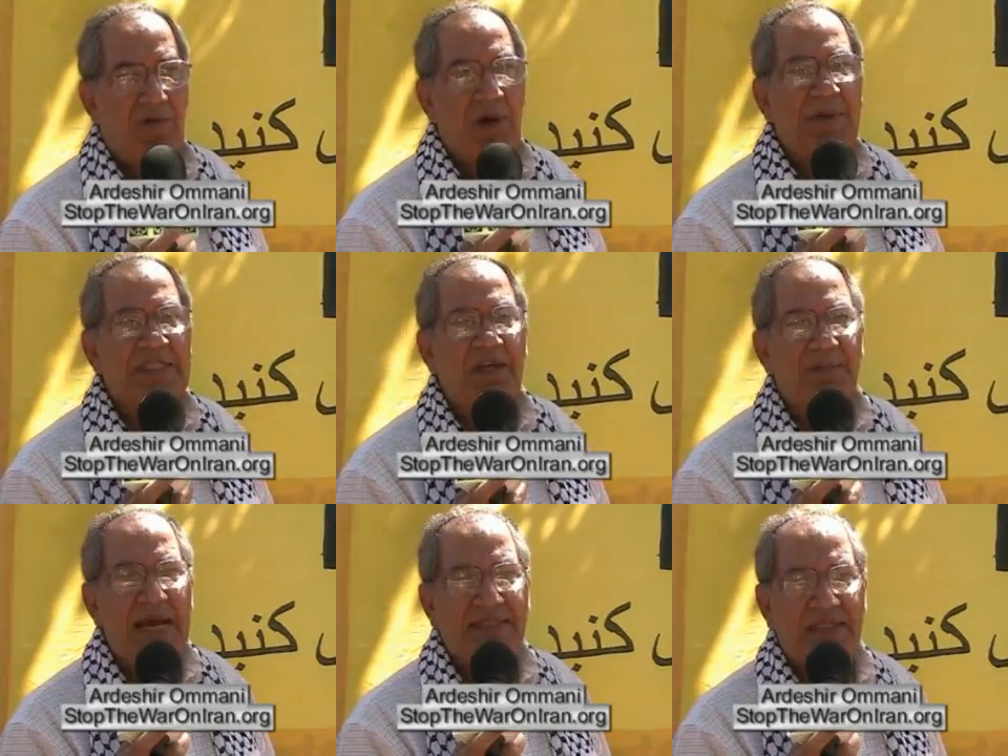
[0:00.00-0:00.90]
weapons of
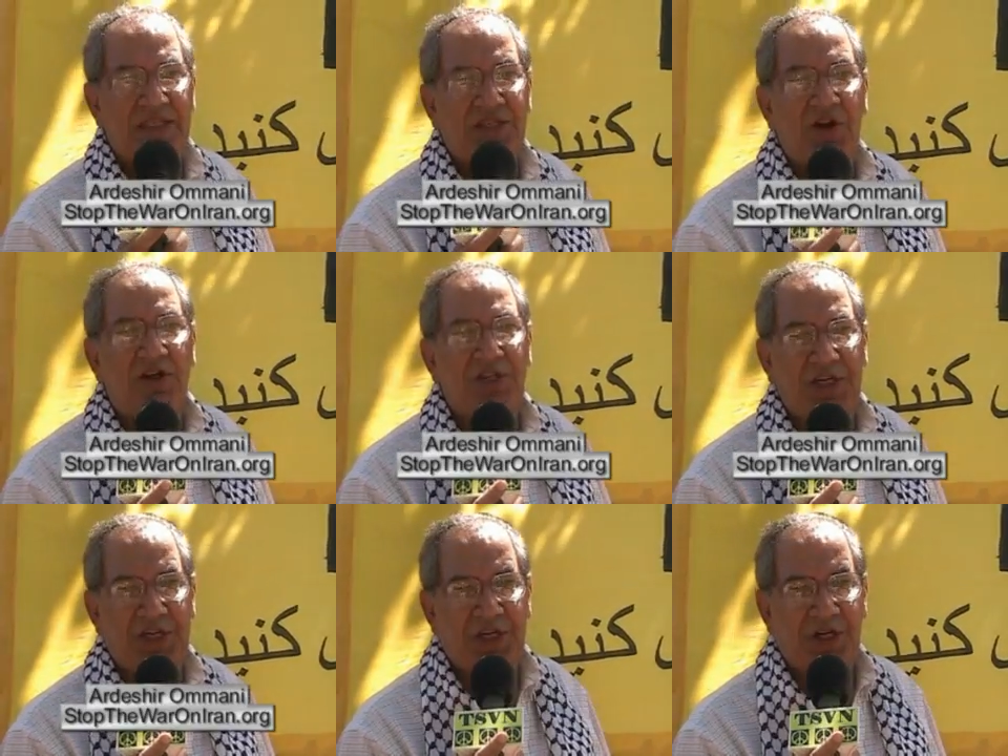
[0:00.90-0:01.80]
mass
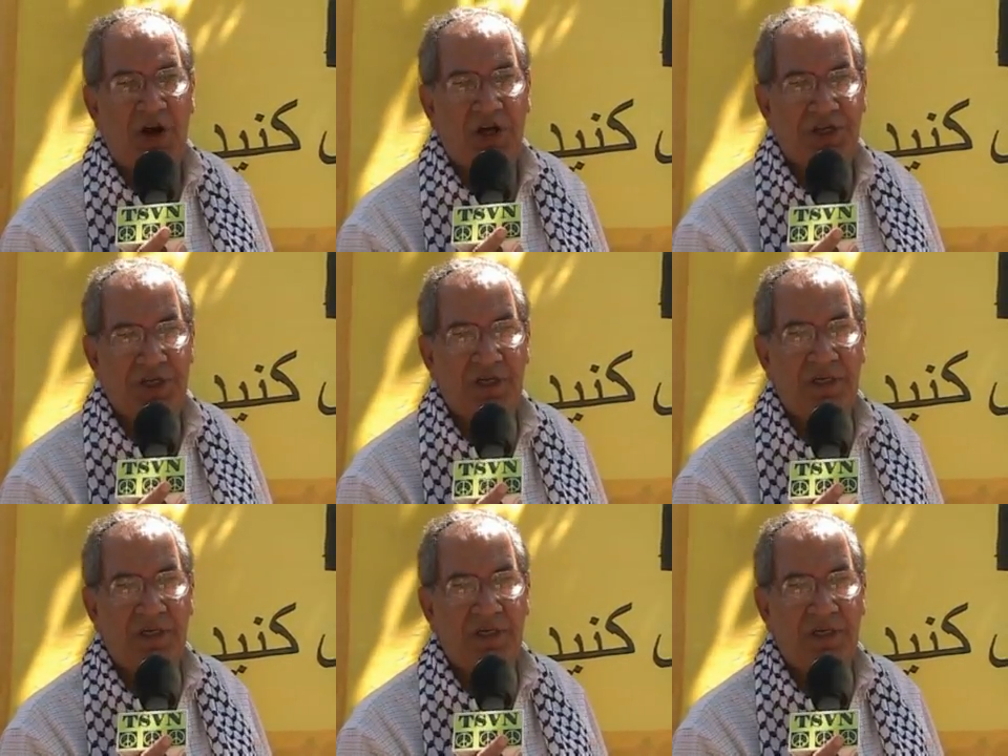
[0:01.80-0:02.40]
destruction in Iraq.